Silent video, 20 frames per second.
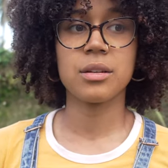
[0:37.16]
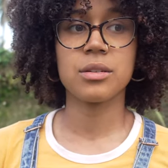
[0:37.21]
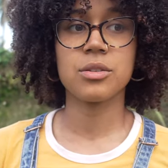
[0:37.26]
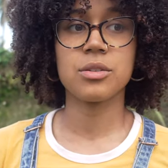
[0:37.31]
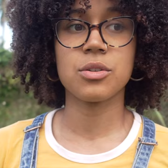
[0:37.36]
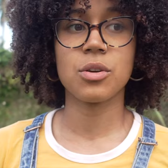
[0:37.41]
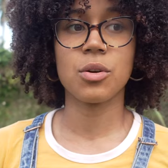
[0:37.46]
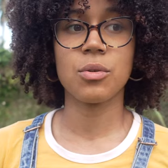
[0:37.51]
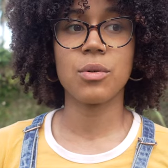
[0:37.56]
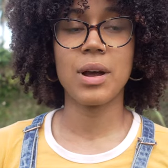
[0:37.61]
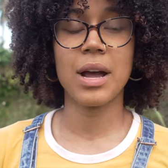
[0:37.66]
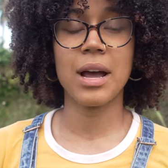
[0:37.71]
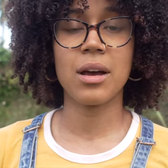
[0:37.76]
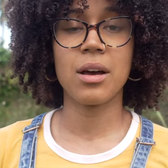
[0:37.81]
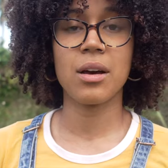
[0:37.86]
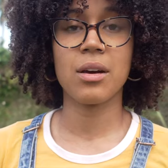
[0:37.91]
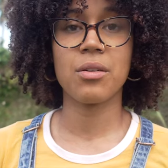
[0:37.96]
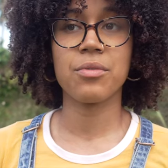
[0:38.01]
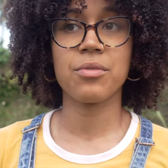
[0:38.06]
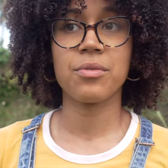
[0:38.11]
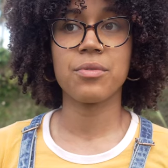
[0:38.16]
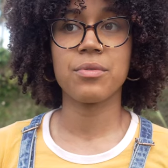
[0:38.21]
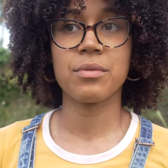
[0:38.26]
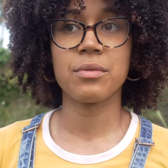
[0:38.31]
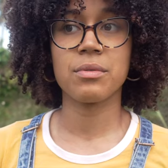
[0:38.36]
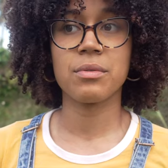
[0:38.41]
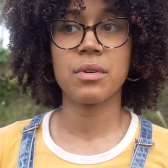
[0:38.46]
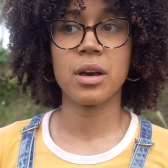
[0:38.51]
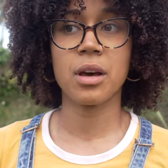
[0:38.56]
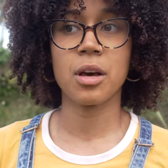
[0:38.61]
don't have
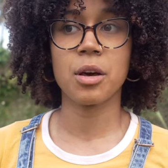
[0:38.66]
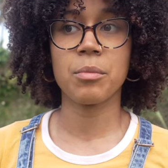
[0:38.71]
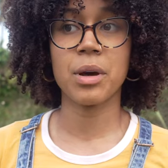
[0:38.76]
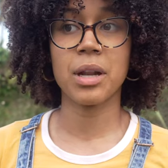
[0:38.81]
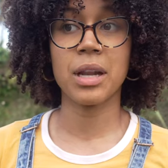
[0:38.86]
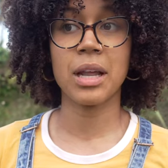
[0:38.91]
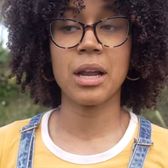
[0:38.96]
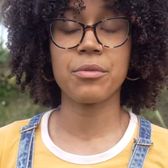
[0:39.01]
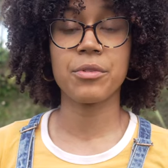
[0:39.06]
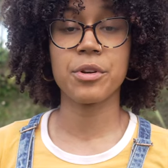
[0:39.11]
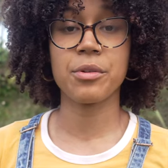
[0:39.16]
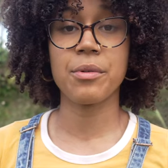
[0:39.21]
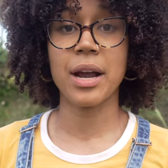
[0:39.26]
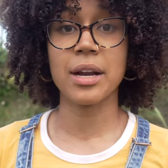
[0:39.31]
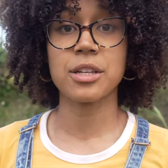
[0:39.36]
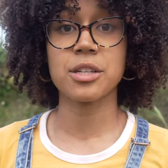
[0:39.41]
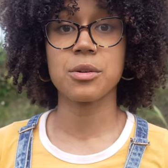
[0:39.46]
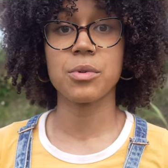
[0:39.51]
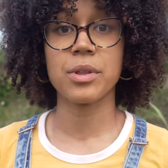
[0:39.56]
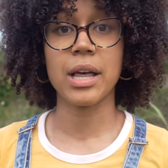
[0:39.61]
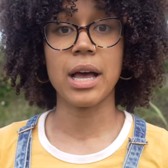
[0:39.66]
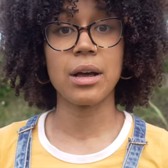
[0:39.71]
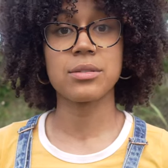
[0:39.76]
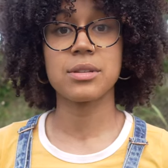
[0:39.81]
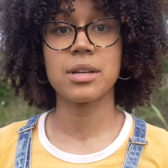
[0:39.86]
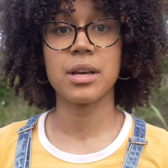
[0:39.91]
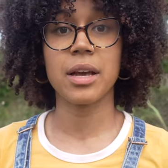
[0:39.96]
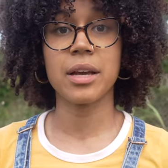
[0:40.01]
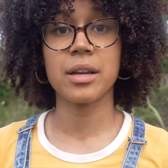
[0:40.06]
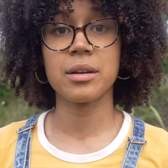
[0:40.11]
um, a lot of interaction with
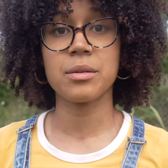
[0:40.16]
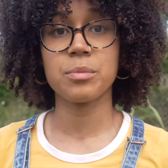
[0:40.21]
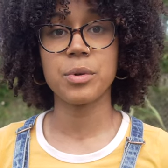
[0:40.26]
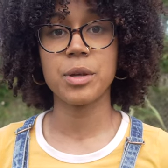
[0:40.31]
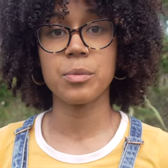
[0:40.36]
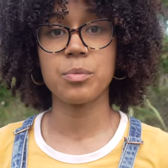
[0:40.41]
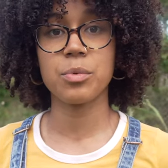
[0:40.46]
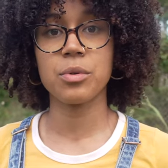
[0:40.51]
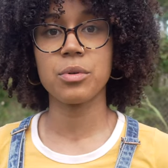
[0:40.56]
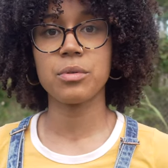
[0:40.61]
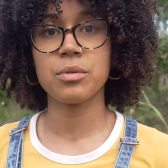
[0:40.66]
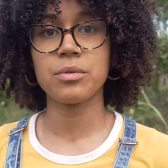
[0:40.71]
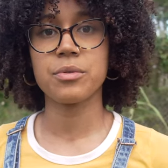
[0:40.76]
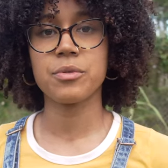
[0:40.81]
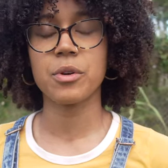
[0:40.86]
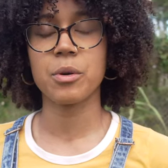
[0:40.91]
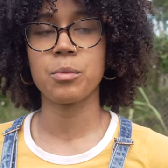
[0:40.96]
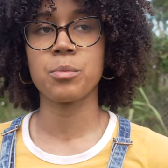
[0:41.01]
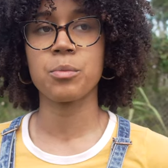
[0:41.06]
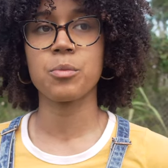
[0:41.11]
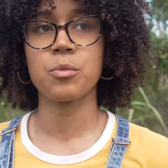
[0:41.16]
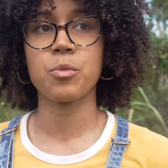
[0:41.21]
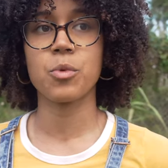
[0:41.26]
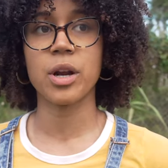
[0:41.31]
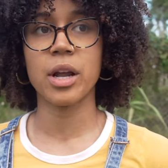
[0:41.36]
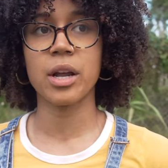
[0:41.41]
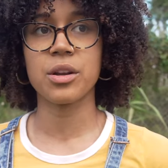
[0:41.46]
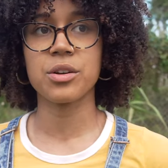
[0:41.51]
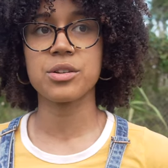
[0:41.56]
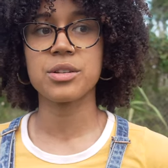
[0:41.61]
outside people, from what
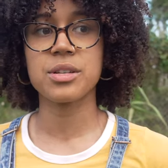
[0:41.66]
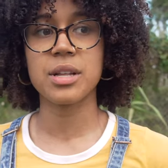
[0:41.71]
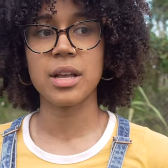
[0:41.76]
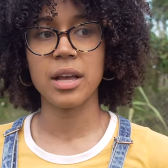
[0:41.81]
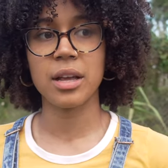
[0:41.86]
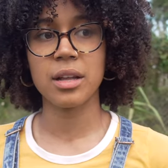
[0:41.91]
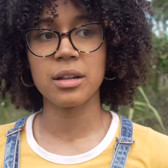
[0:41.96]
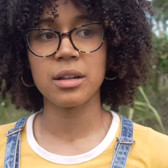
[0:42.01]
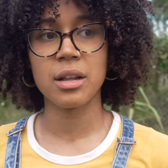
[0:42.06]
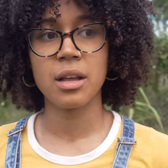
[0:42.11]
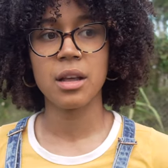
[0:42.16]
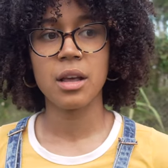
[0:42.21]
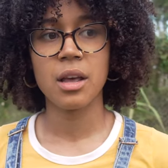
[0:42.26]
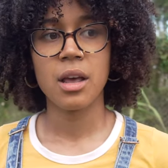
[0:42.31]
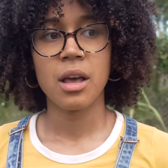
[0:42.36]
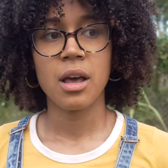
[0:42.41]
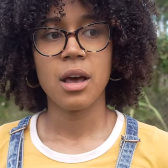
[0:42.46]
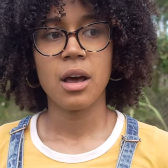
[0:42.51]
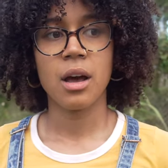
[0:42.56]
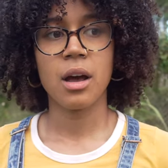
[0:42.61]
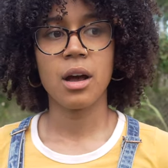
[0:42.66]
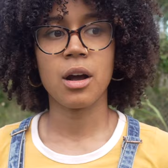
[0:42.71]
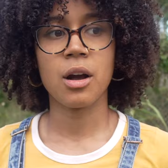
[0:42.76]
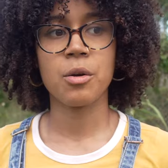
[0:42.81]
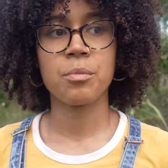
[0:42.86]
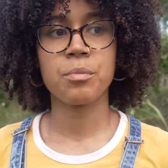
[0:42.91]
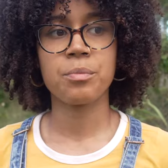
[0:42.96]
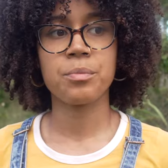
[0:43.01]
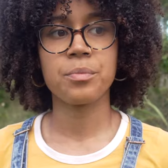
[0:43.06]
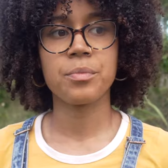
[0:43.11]
I understand.
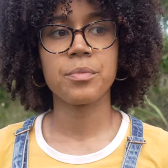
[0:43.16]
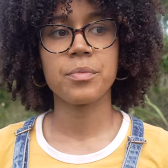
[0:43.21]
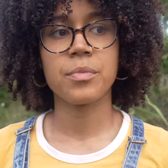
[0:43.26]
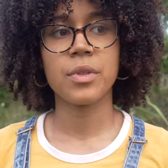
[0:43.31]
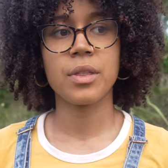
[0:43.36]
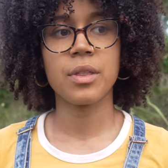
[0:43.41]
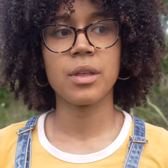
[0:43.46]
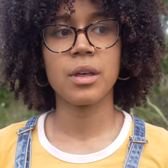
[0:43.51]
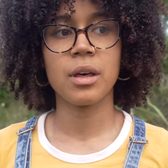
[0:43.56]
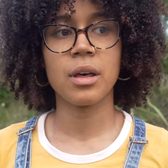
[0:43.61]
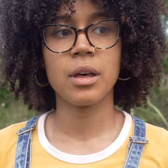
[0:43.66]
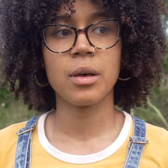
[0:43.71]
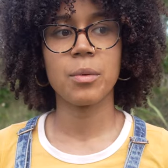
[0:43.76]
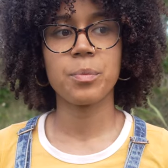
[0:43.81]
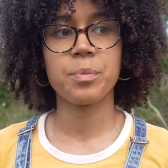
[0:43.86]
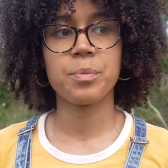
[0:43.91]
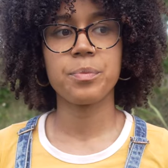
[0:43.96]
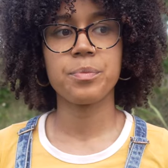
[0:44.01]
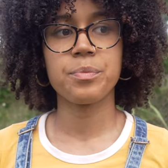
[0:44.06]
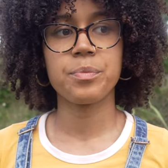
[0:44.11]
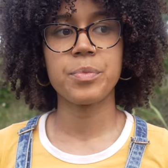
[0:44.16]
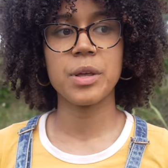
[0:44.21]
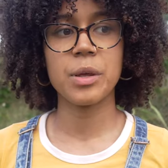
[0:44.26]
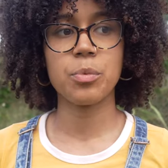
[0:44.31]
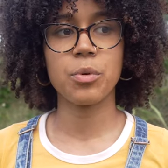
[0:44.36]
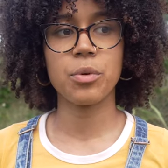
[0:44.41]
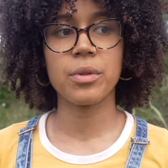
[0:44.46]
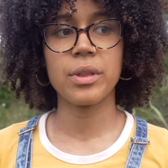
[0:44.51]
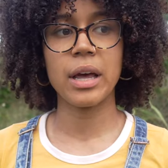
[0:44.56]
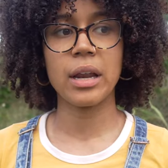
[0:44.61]
Um, the
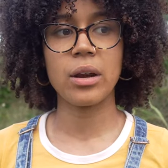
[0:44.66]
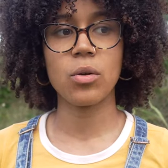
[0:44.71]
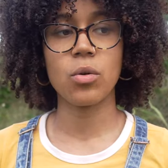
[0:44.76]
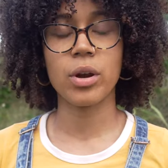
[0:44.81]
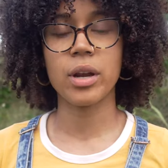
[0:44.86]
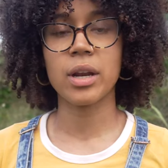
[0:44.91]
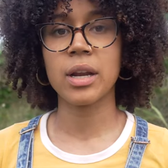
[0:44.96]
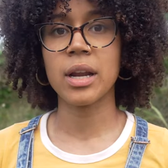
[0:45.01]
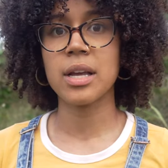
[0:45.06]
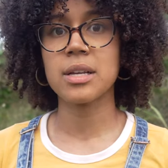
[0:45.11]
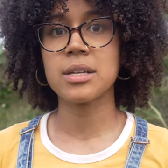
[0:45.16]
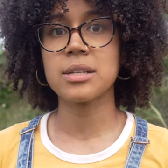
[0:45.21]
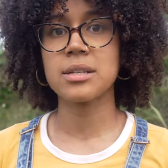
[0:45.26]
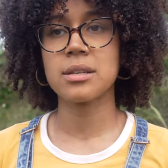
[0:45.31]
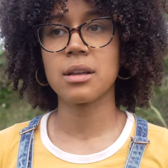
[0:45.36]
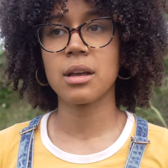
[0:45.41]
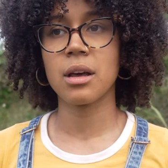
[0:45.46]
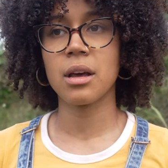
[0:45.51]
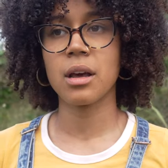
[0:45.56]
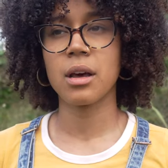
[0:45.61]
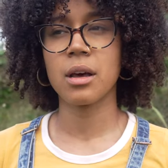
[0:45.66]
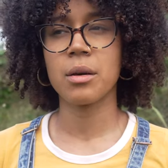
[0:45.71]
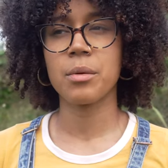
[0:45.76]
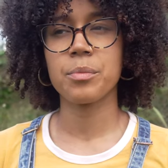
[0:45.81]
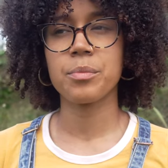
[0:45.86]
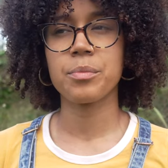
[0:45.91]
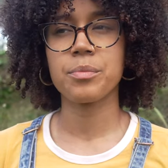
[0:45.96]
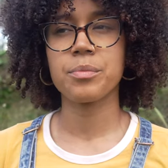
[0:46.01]
people that organize um,